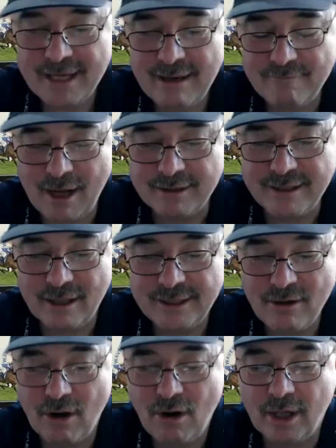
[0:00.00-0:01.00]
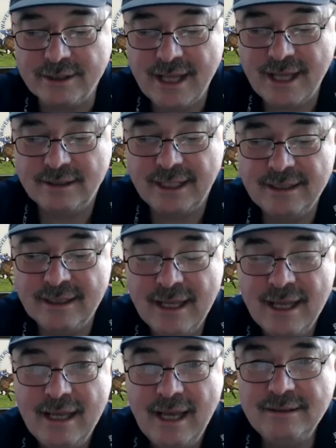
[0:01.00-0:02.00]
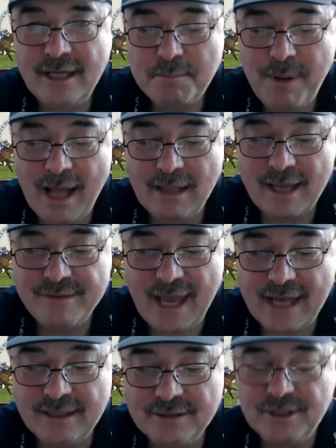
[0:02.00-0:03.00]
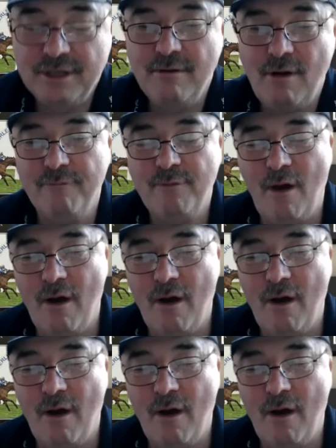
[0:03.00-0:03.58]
get one, Gelding. All right, Gelding, and let's parlay that into